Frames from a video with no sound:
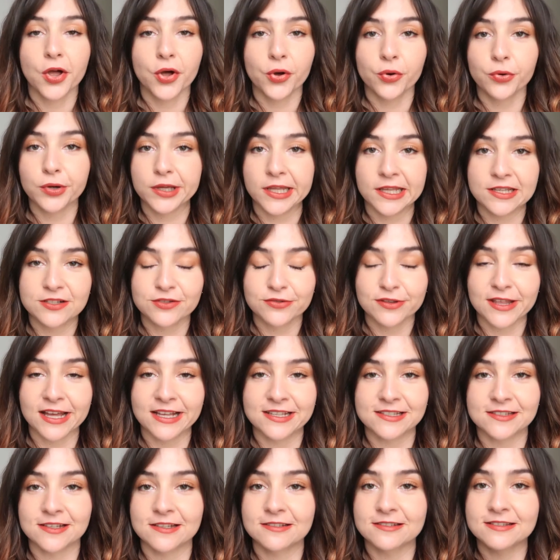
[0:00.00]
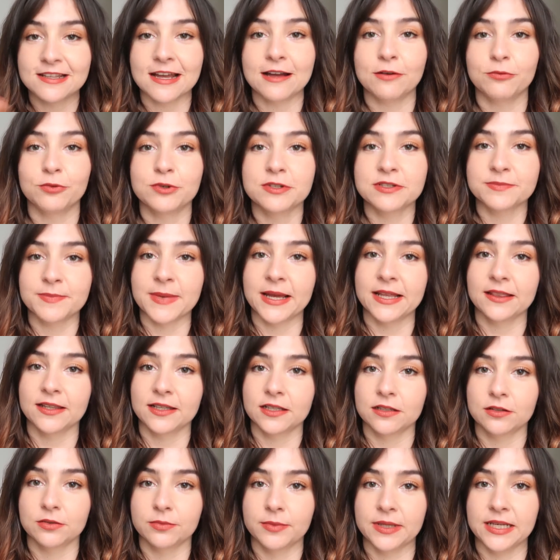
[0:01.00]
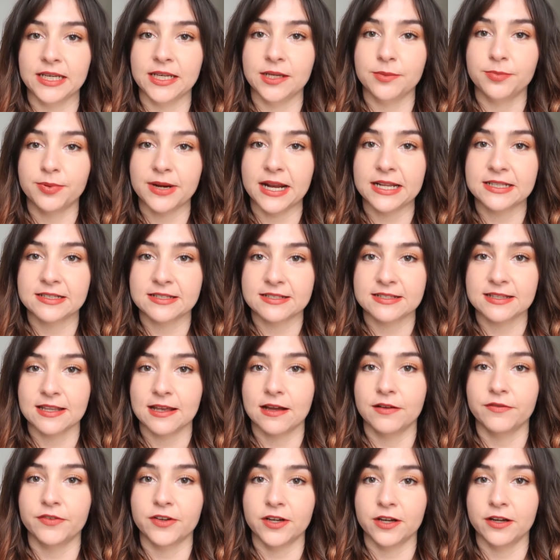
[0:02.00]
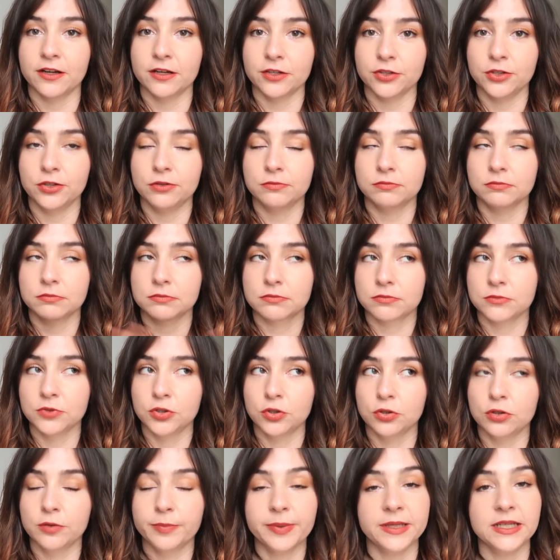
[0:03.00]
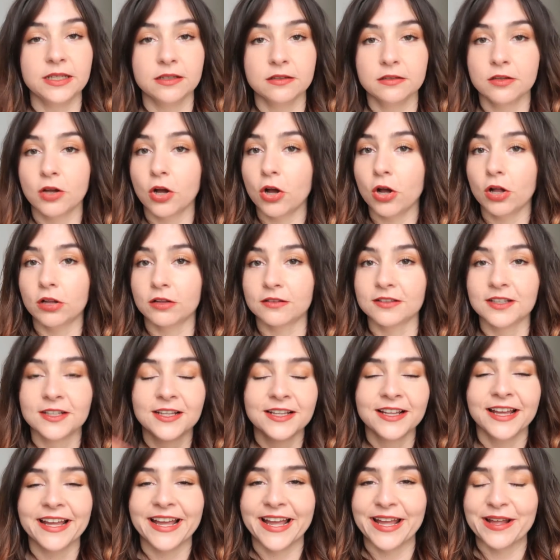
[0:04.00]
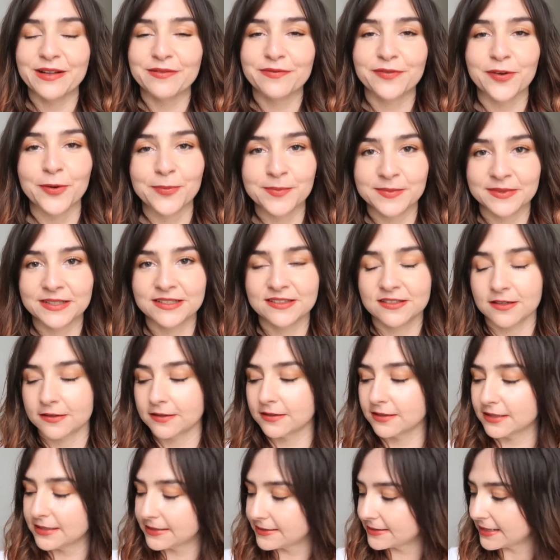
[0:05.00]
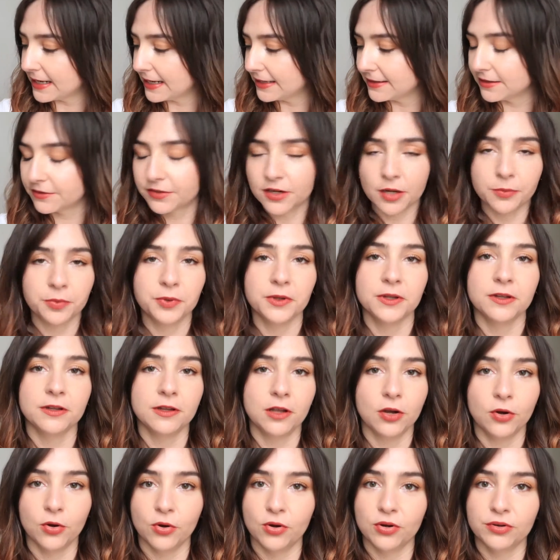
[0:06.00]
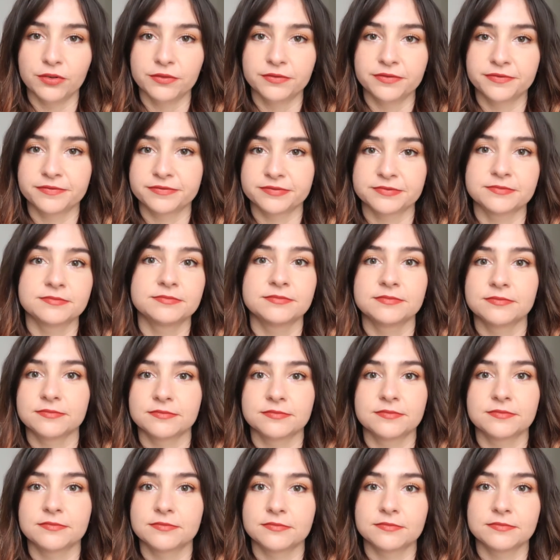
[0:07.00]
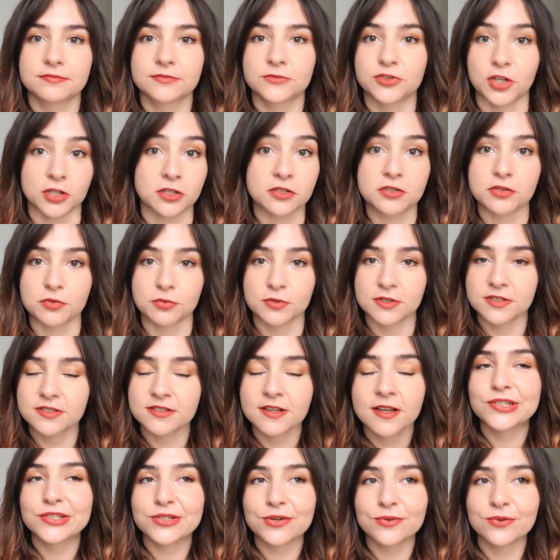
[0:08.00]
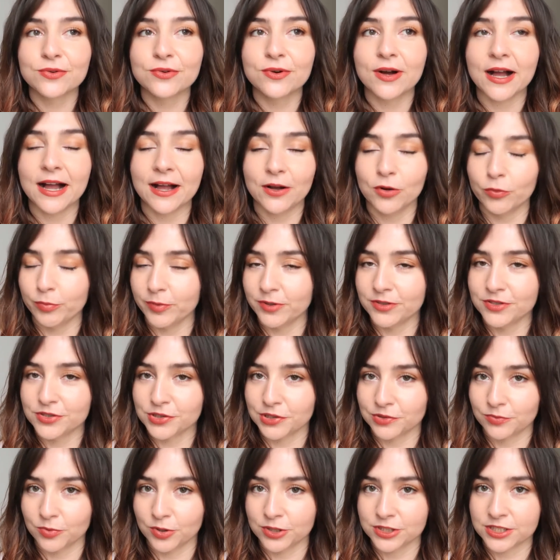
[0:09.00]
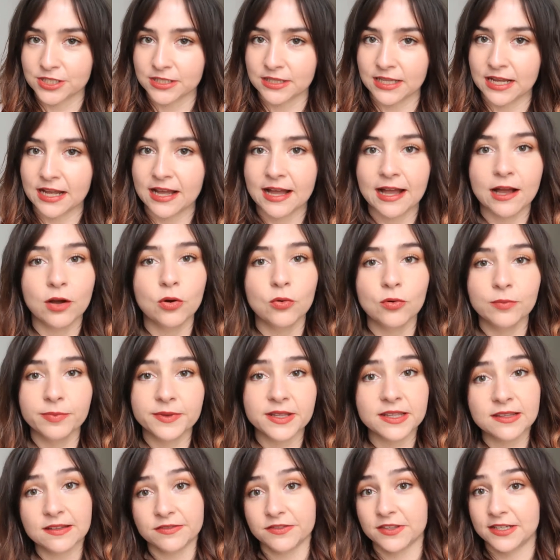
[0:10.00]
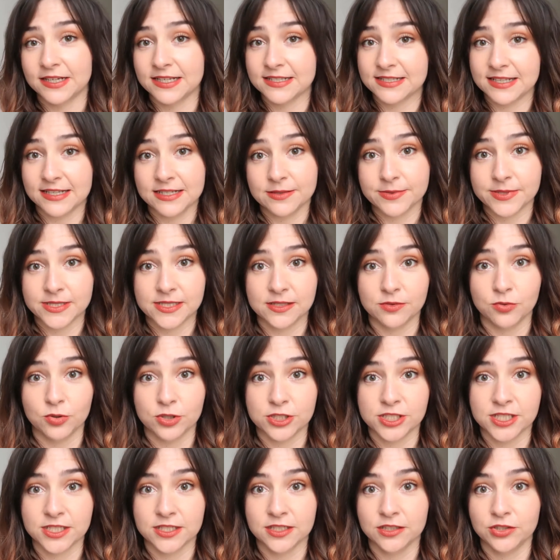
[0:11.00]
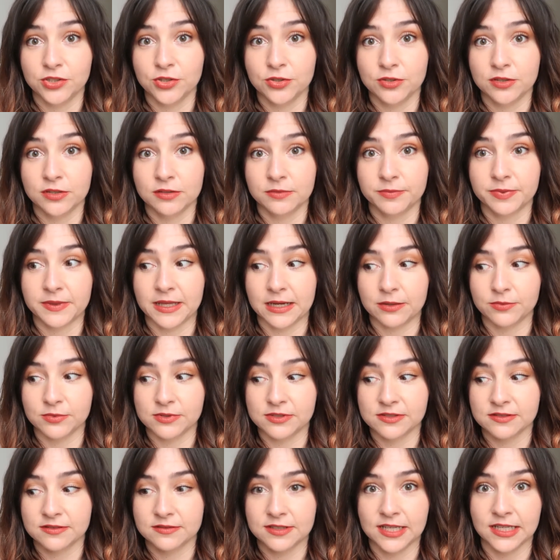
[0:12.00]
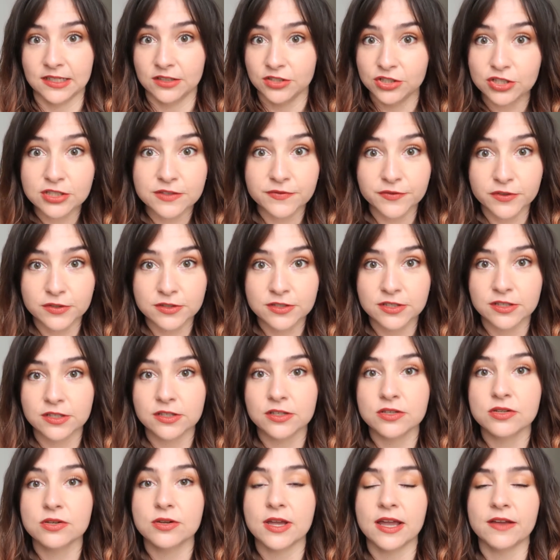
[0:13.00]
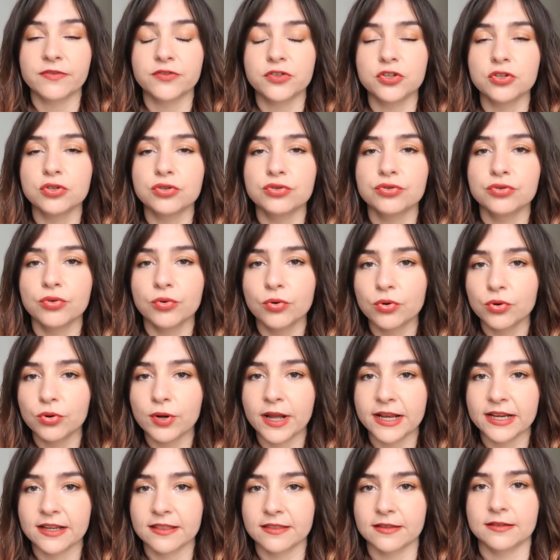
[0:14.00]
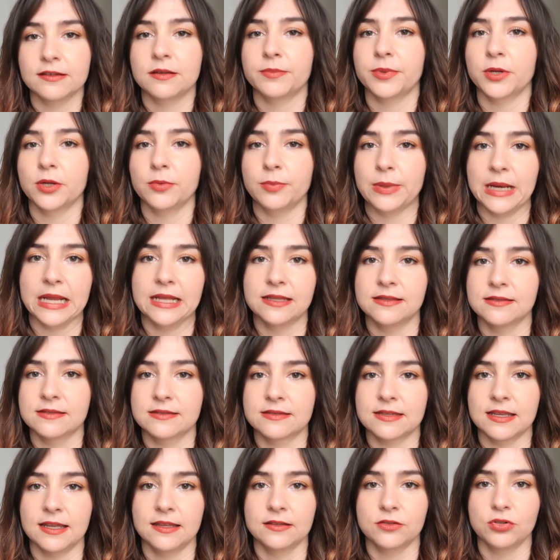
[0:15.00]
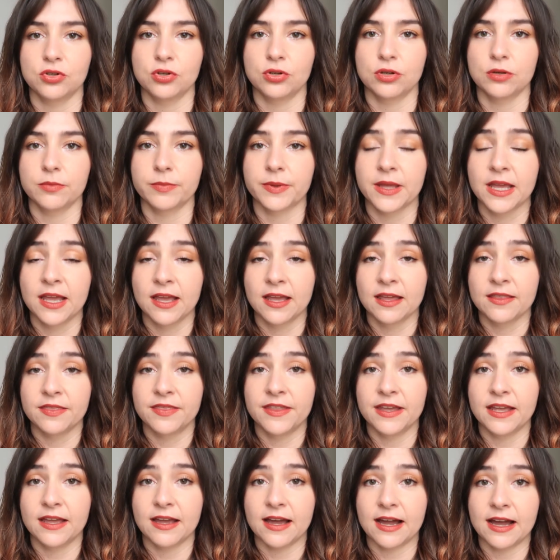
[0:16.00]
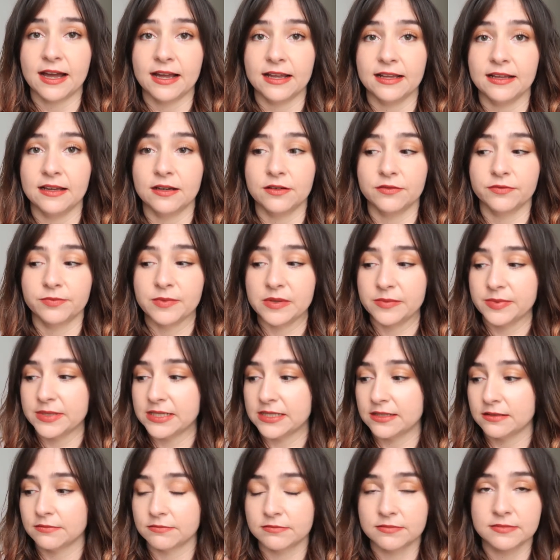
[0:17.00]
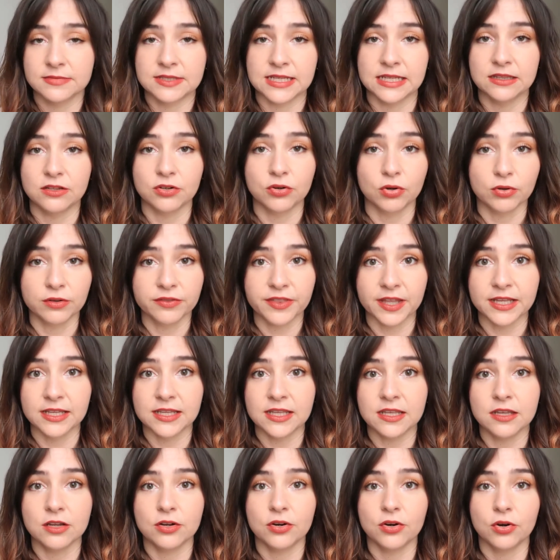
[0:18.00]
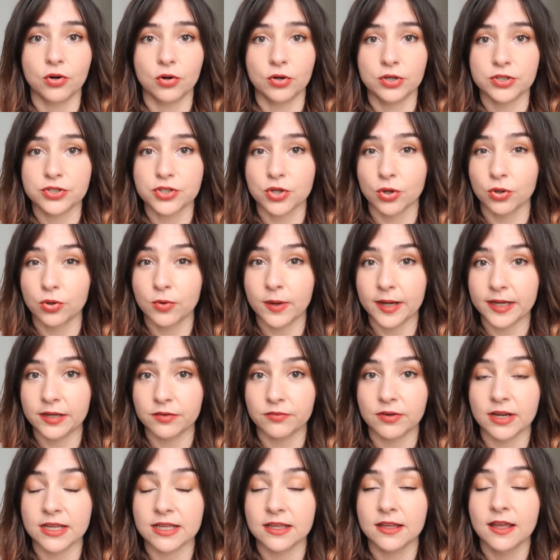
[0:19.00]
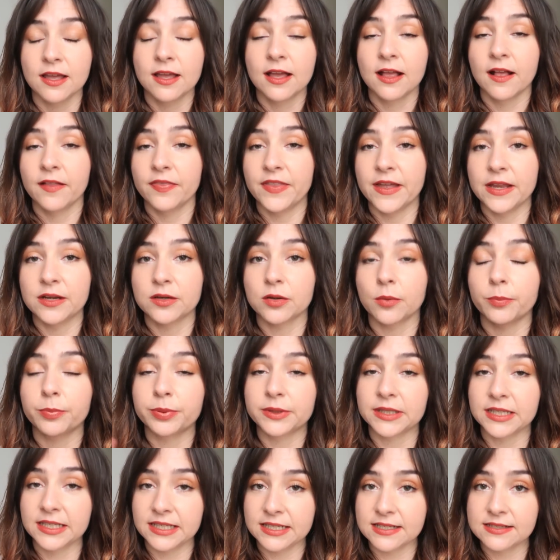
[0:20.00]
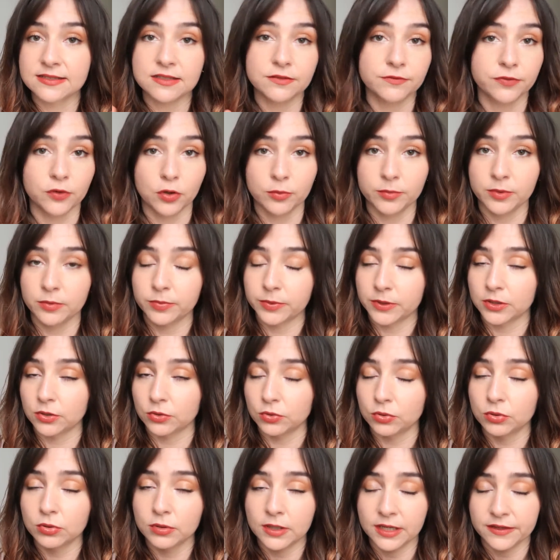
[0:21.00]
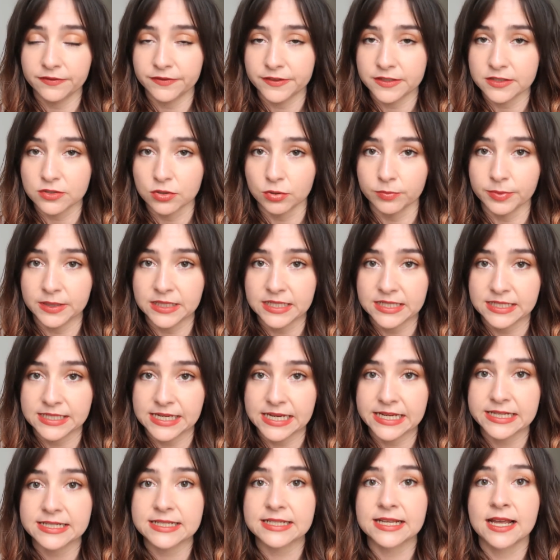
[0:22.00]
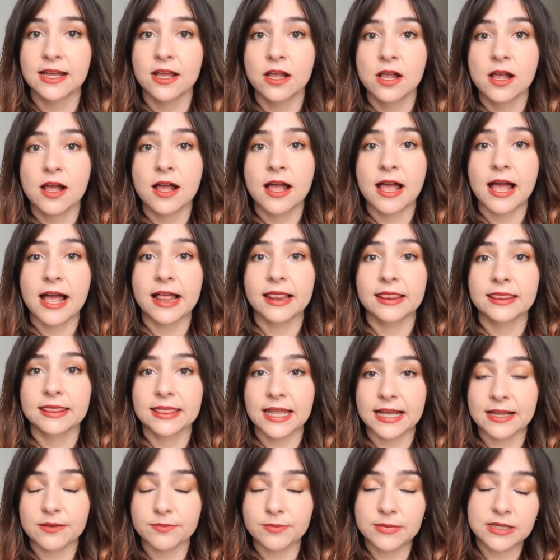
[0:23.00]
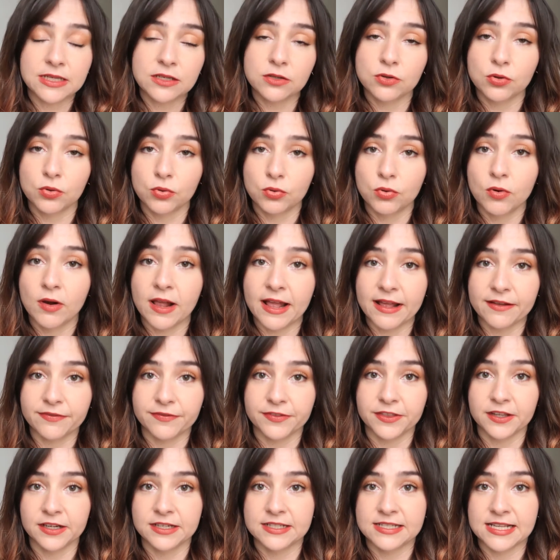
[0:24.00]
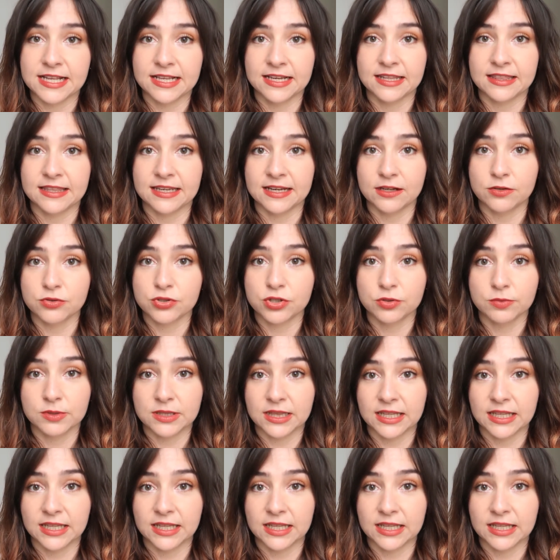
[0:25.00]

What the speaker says: Okay, so that's us. That was my little mini Bratislava European haul from Douglas and a couple of drugstores. So I hope you enjoyed watching that. I hope that if there is anybody watching in Europe that was kind of useful to you. If you know anything about brands in Europe that I have maybe said the wrong thing here or it's not quite right, then please inform me below if it's not been correct. Let me know if there is anything else you would